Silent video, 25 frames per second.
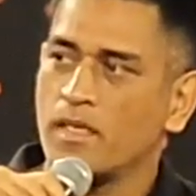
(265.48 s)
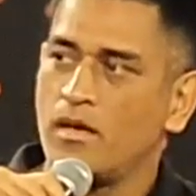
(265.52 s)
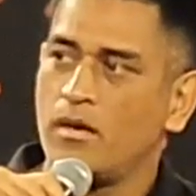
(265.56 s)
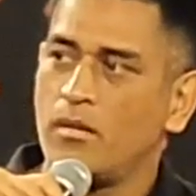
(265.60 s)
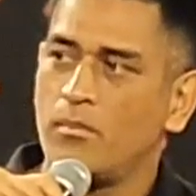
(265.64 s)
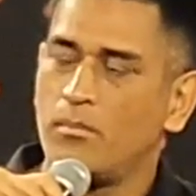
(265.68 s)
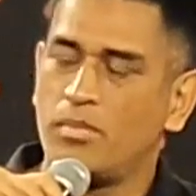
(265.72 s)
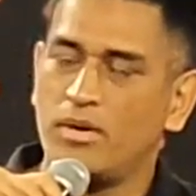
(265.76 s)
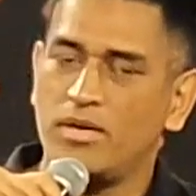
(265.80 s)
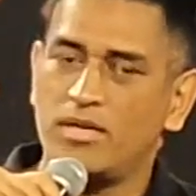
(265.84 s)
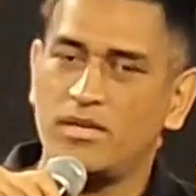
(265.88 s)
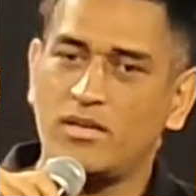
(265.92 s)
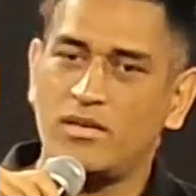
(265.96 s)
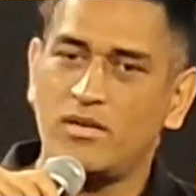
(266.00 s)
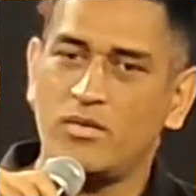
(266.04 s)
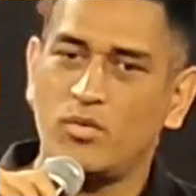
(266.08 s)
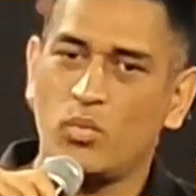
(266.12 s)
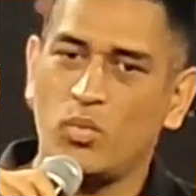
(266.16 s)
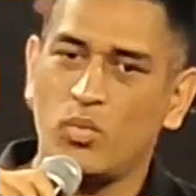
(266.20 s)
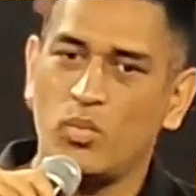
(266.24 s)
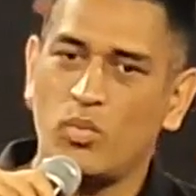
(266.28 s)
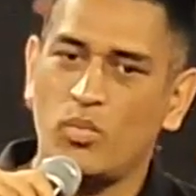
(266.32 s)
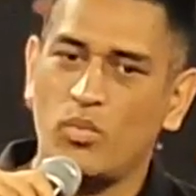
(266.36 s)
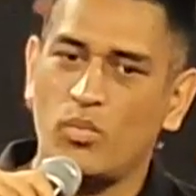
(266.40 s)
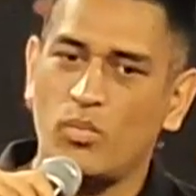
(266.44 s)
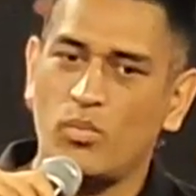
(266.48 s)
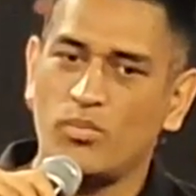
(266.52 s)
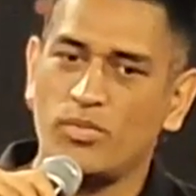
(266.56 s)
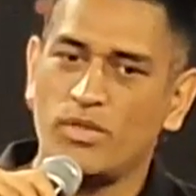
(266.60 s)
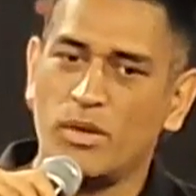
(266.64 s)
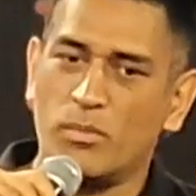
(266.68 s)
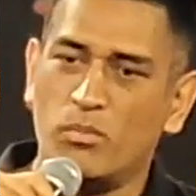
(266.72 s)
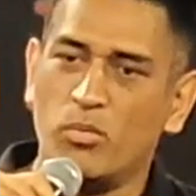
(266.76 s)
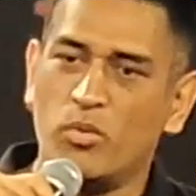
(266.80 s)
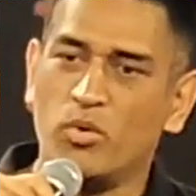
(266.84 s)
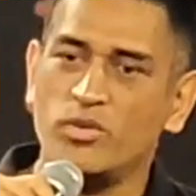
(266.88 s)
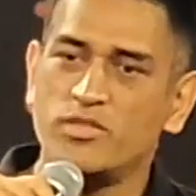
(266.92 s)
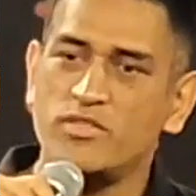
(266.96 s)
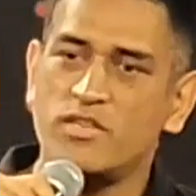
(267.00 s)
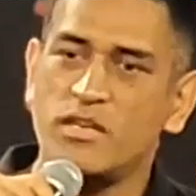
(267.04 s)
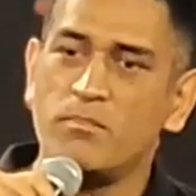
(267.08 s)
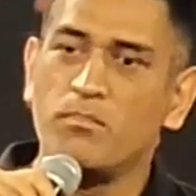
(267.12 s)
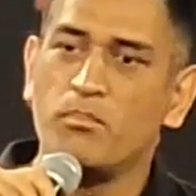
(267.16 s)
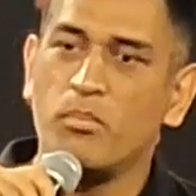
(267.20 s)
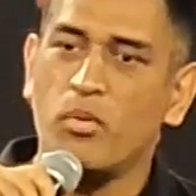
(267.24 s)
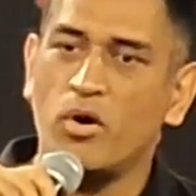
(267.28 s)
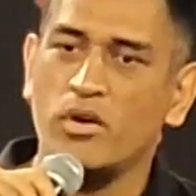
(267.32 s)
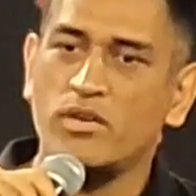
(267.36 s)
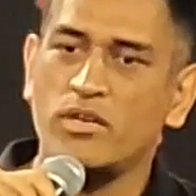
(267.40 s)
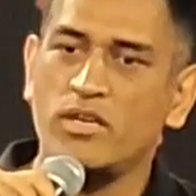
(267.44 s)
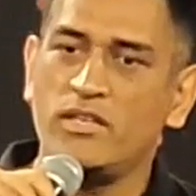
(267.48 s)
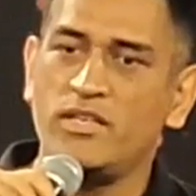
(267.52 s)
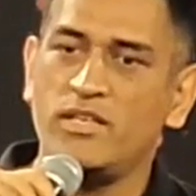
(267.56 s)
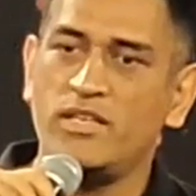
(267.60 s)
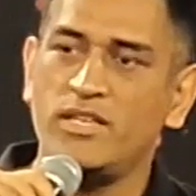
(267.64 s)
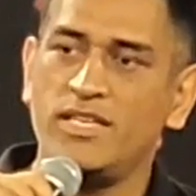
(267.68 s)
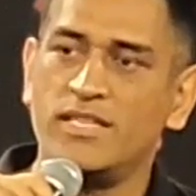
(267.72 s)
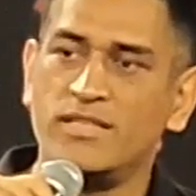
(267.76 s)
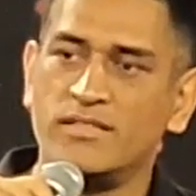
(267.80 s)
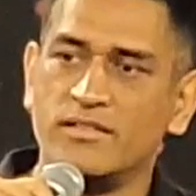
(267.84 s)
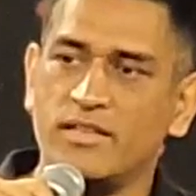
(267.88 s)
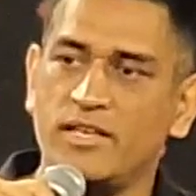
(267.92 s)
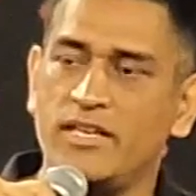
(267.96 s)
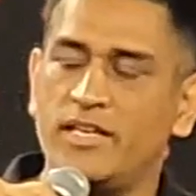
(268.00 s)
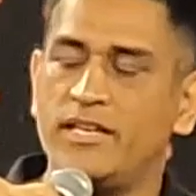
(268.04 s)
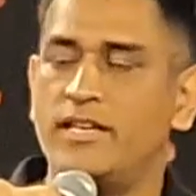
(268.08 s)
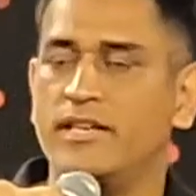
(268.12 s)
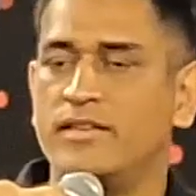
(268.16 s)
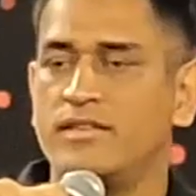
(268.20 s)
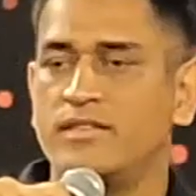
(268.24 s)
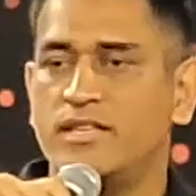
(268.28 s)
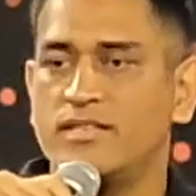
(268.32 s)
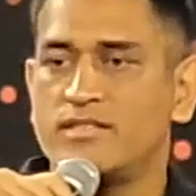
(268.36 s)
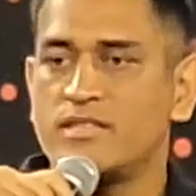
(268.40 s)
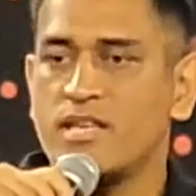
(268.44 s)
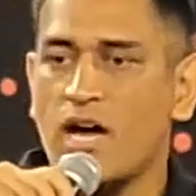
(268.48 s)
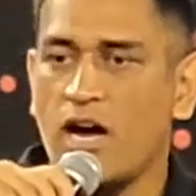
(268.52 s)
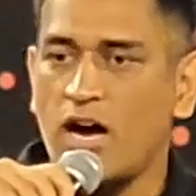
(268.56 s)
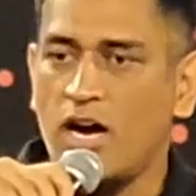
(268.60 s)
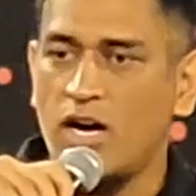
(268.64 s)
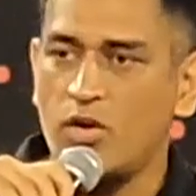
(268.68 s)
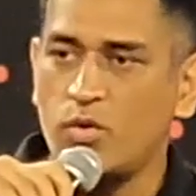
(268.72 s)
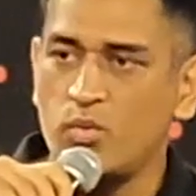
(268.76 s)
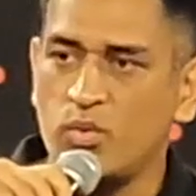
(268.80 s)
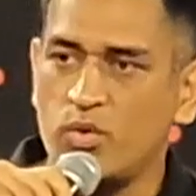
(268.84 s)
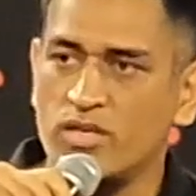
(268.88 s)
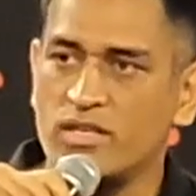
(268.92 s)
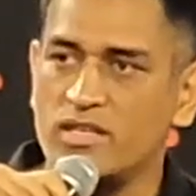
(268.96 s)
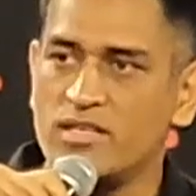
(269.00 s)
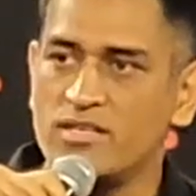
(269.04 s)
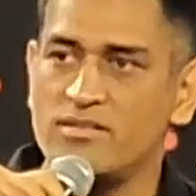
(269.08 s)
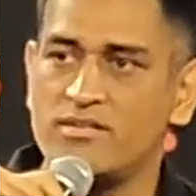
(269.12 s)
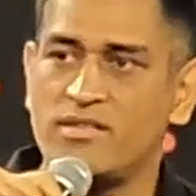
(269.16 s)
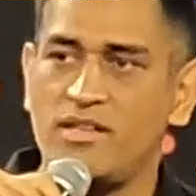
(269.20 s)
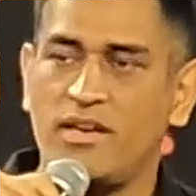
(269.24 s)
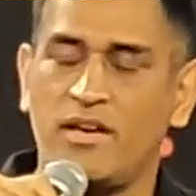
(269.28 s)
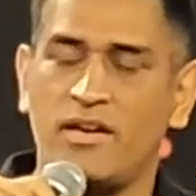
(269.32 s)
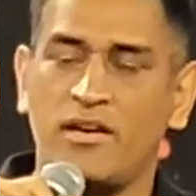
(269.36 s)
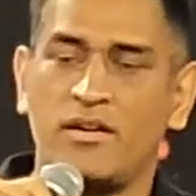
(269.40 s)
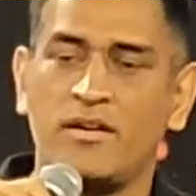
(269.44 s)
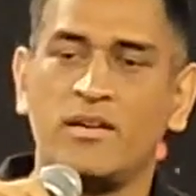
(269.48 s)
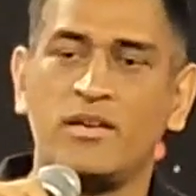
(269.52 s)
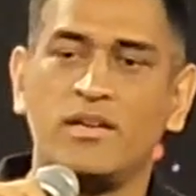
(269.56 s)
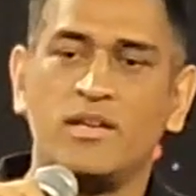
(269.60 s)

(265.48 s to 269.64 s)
But the most important ingredient, yes, hard work is there,